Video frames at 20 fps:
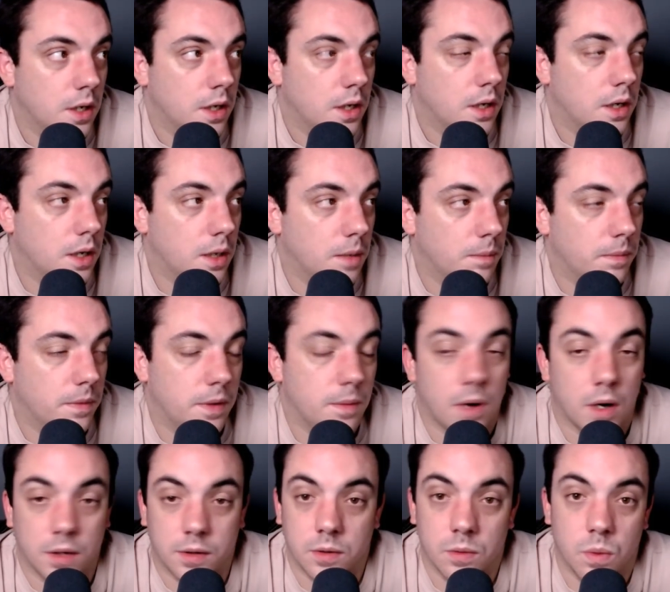Um, he
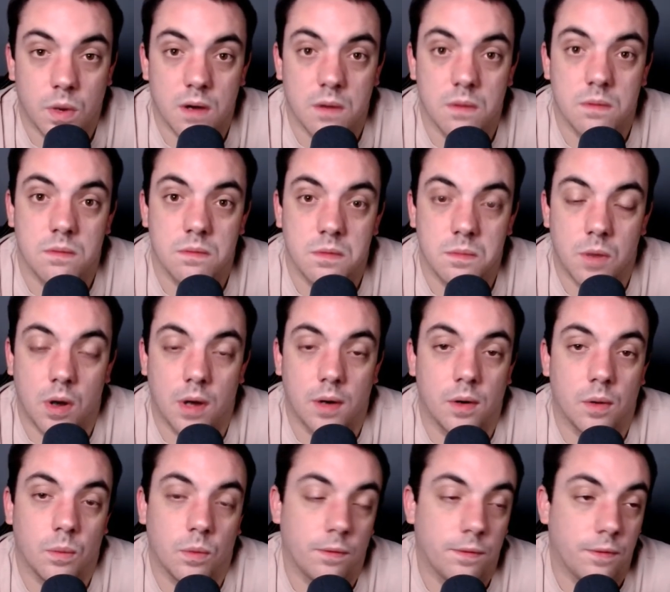might do well, he might
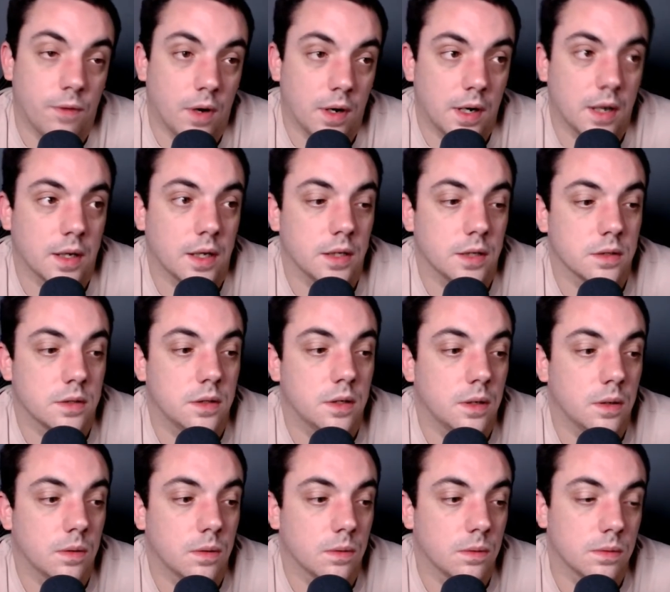not. We'll find out against the
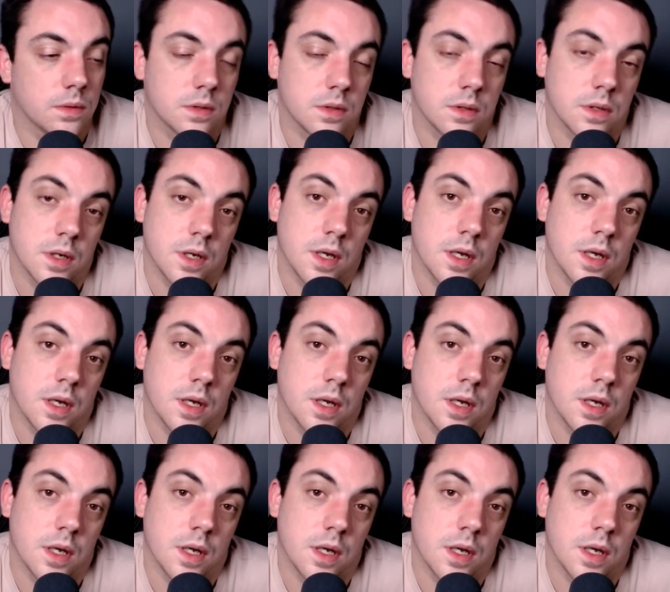Eagles.